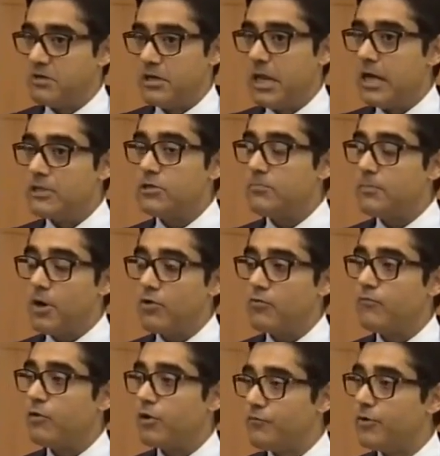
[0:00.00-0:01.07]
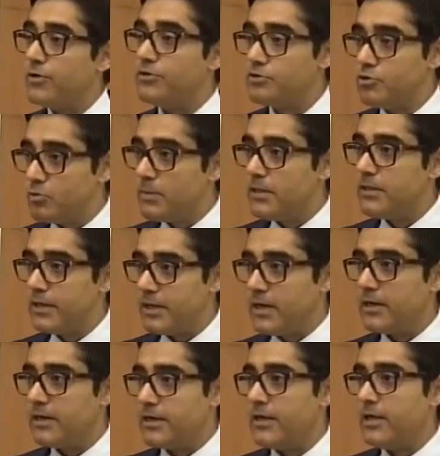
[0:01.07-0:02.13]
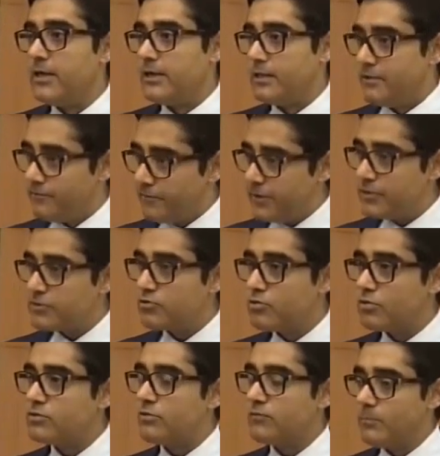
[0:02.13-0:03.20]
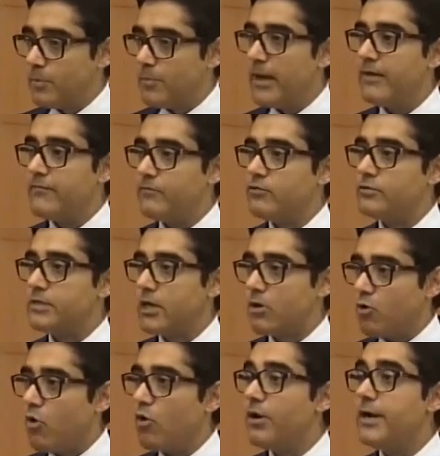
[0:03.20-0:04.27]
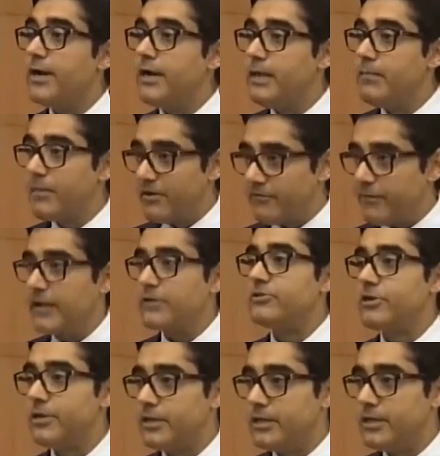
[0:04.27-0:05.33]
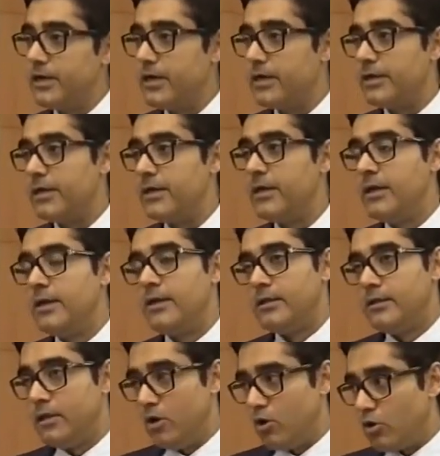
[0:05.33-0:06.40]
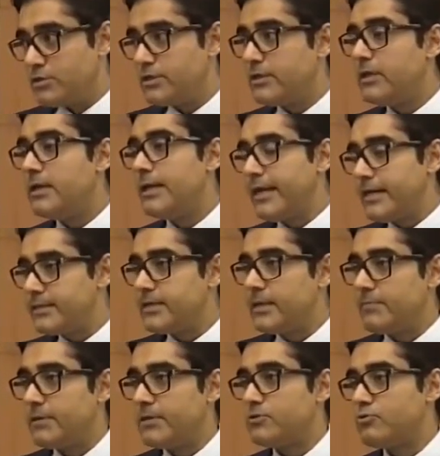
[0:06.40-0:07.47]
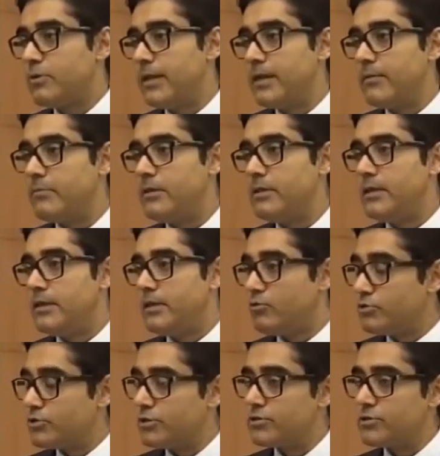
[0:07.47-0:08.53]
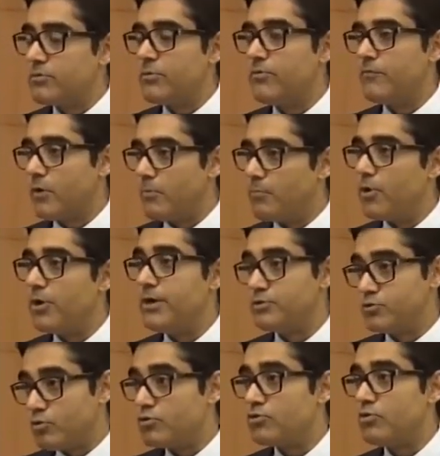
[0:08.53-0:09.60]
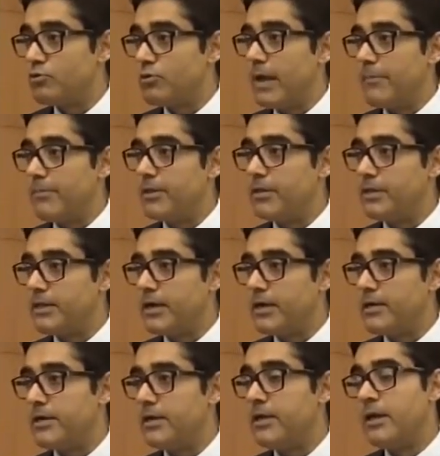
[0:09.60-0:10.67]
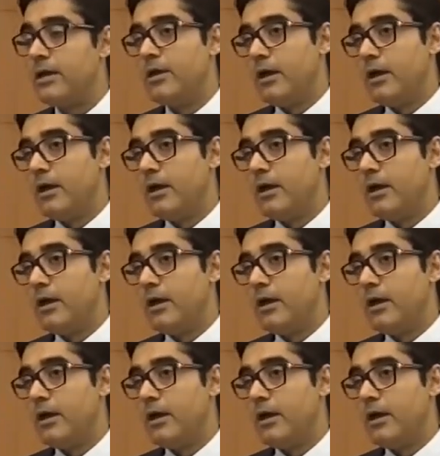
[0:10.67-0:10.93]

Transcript: larger part of what we consume in the country, the finished goods of mobile phones are already manufactured in the country. The logical next step is to enable the ecosystem of components also to happen in the country.